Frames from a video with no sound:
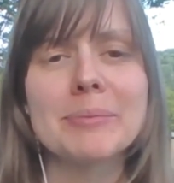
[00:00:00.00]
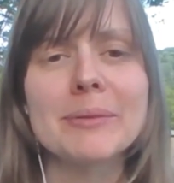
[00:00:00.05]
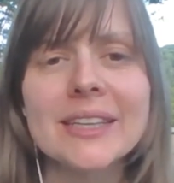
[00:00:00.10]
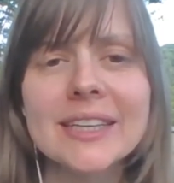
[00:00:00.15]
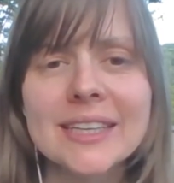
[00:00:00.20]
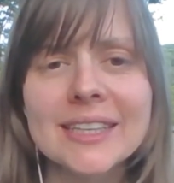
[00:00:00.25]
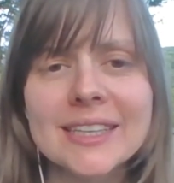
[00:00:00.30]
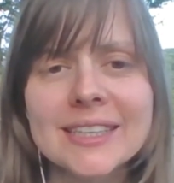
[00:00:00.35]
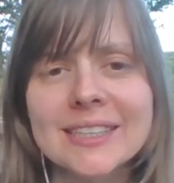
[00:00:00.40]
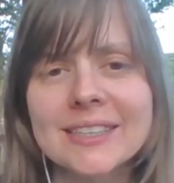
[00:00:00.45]

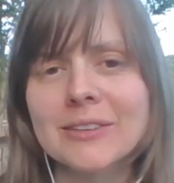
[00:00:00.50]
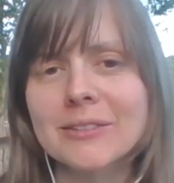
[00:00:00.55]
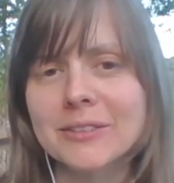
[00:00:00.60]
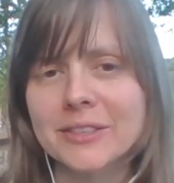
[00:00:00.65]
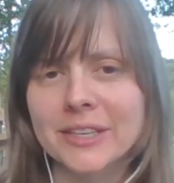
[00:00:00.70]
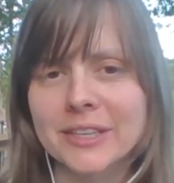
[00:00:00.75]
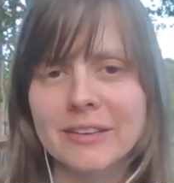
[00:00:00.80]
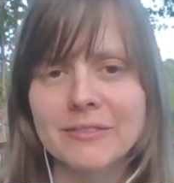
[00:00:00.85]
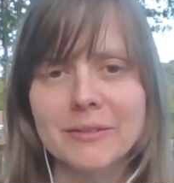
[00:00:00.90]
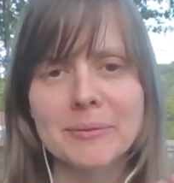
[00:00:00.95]
please
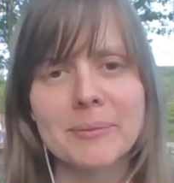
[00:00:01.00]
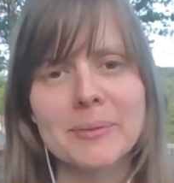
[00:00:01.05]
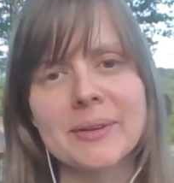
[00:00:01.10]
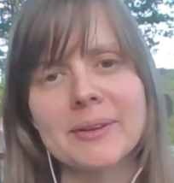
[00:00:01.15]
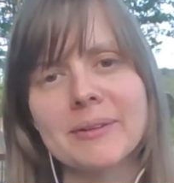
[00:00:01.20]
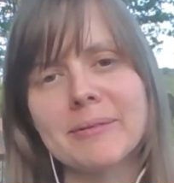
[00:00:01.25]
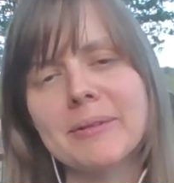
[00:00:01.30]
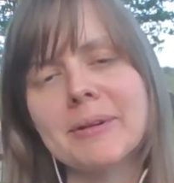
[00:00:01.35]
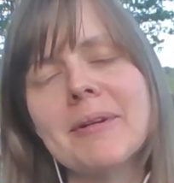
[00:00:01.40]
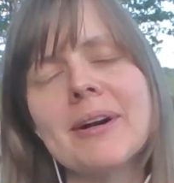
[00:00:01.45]
don't shave him,
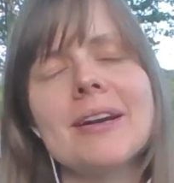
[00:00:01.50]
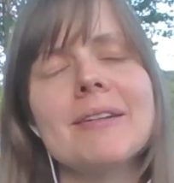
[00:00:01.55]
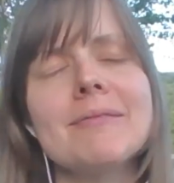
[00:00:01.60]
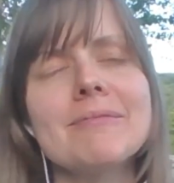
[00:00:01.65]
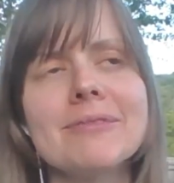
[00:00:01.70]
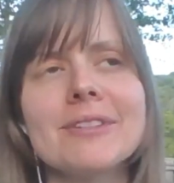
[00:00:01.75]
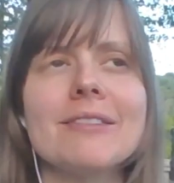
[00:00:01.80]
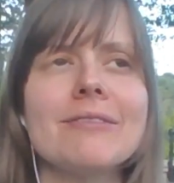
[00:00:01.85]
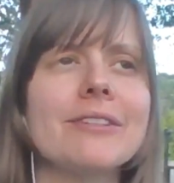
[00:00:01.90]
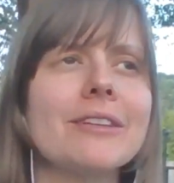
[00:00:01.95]
we want him
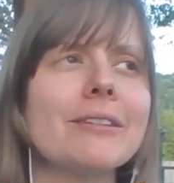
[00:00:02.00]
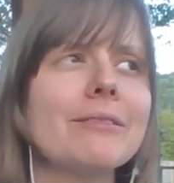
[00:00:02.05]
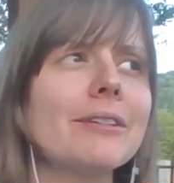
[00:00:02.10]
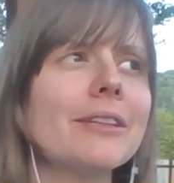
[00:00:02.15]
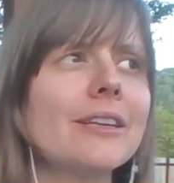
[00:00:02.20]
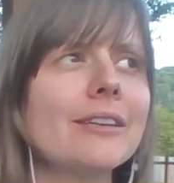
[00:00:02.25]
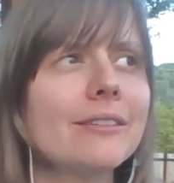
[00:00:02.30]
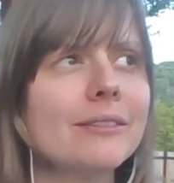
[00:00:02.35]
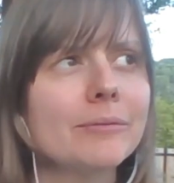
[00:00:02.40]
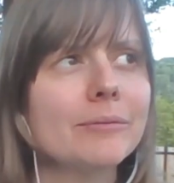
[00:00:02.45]
fluffy, we
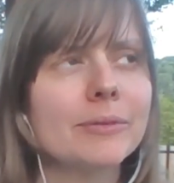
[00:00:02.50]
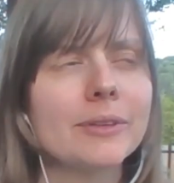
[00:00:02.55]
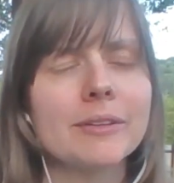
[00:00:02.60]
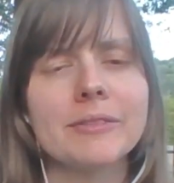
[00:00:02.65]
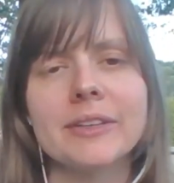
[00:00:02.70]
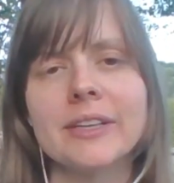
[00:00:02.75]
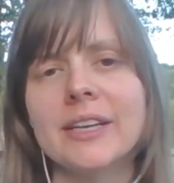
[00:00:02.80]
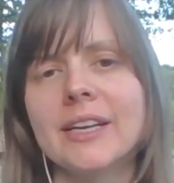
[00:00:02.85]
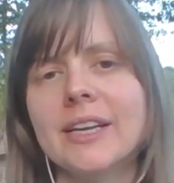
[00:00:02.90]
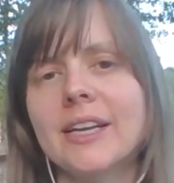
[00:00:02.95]
love him
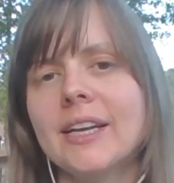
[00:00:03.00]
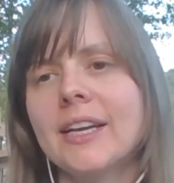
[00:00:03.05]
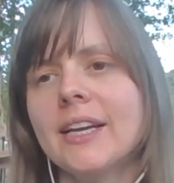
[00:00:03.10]
fluffy.